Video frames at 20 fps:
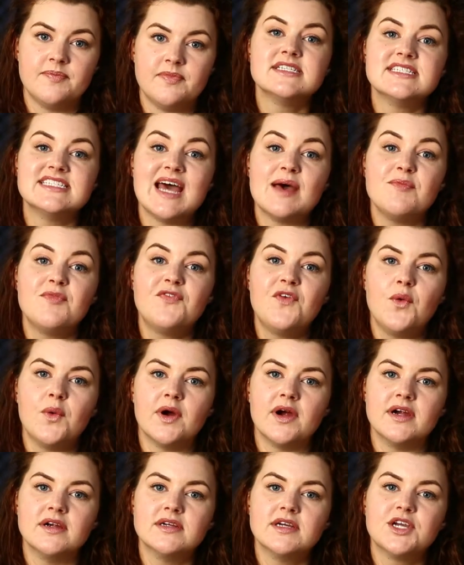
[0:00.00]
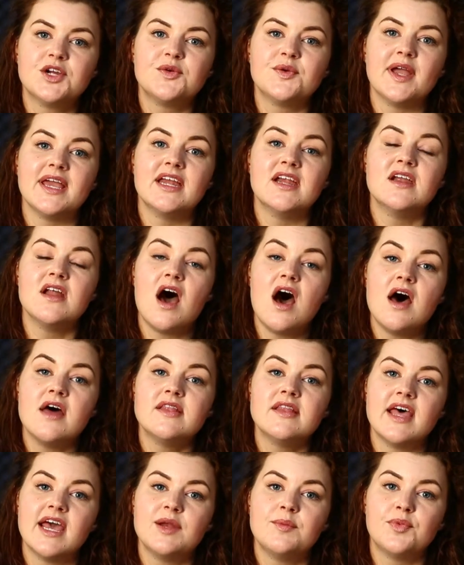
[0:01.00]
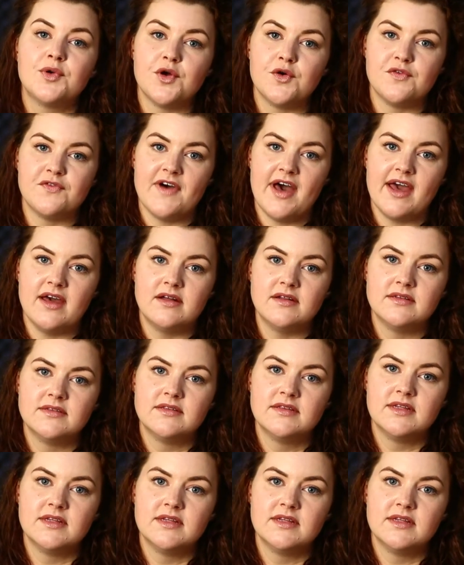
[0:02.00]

Step 4, create an online profile.